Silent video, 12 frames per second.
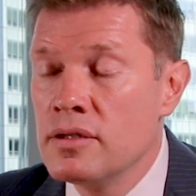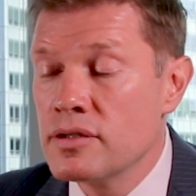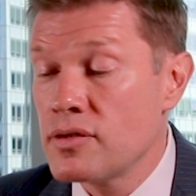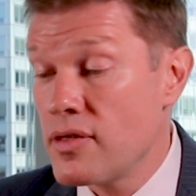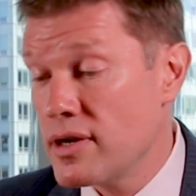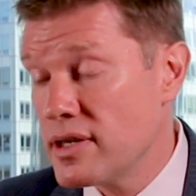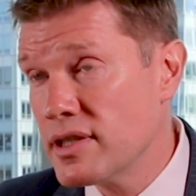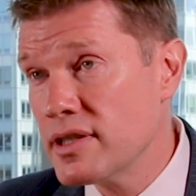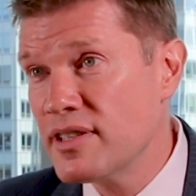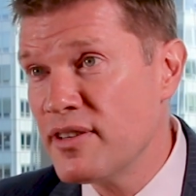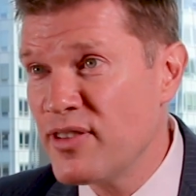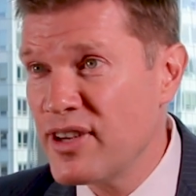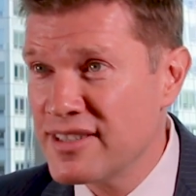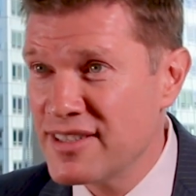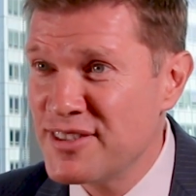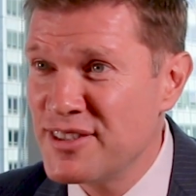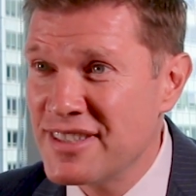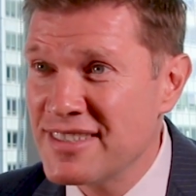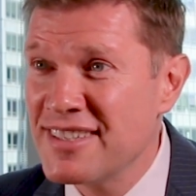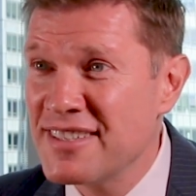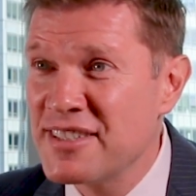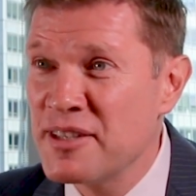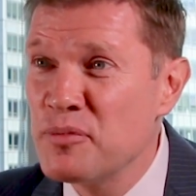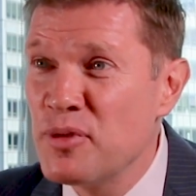So the decision phase isn't just a
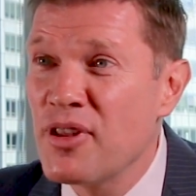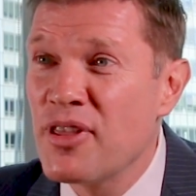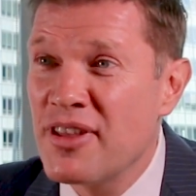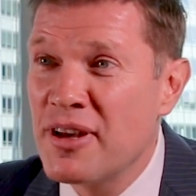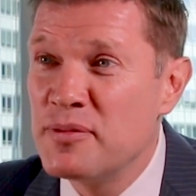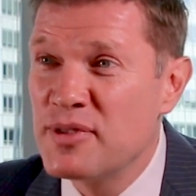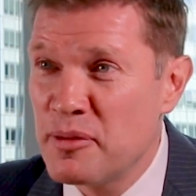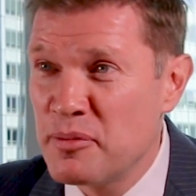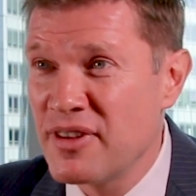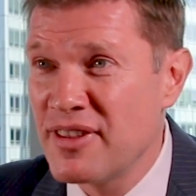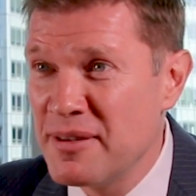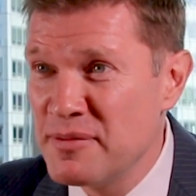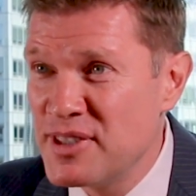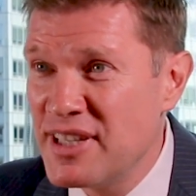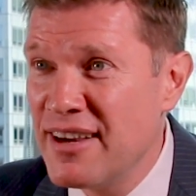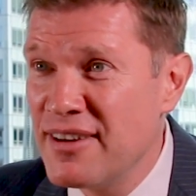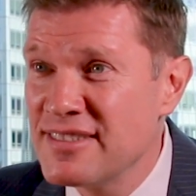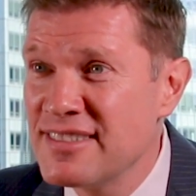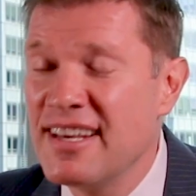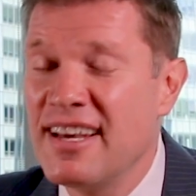simple thumbs up or thumbs down.